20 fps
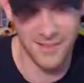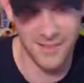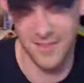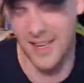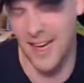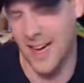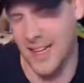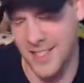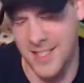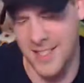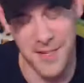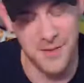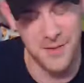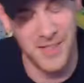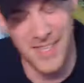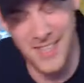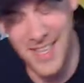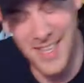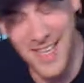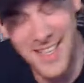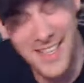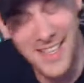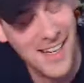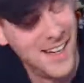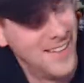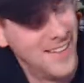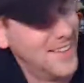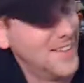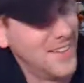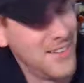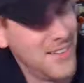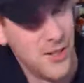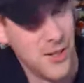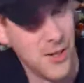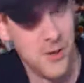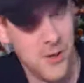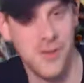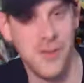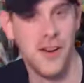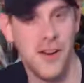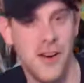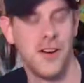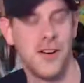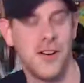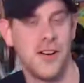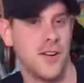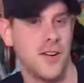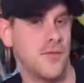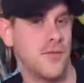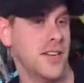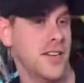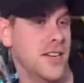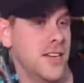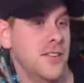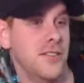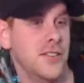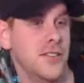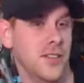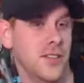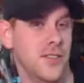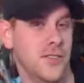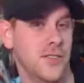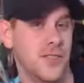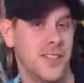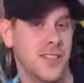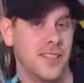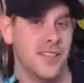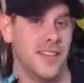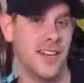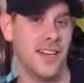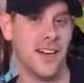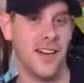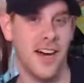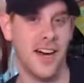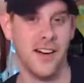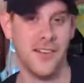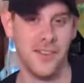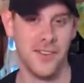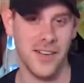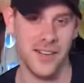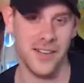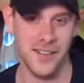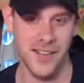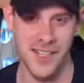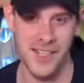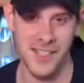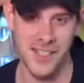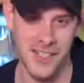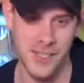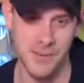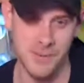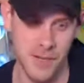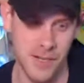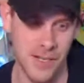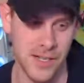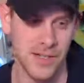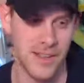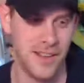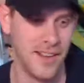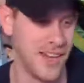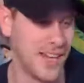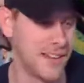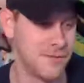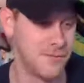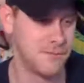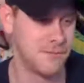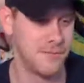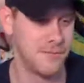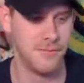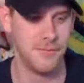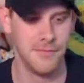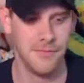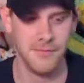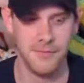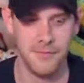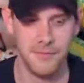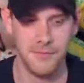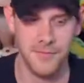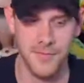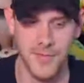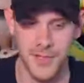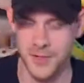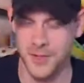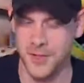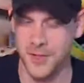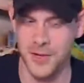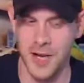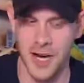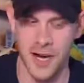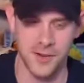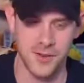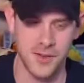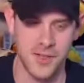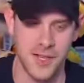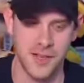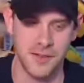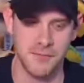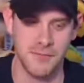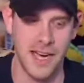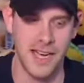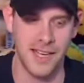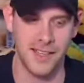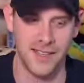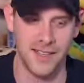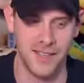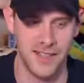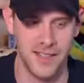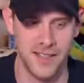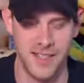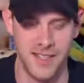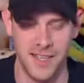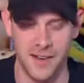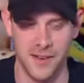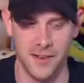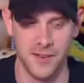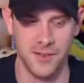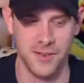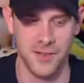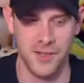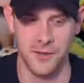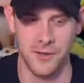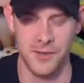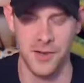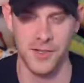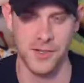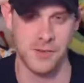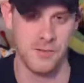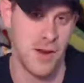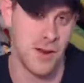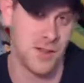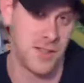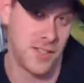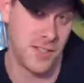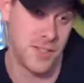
Yeah, something like that. Or when you lose, then we could just put like your 2 daughters on the mic and then tell your most embarrassing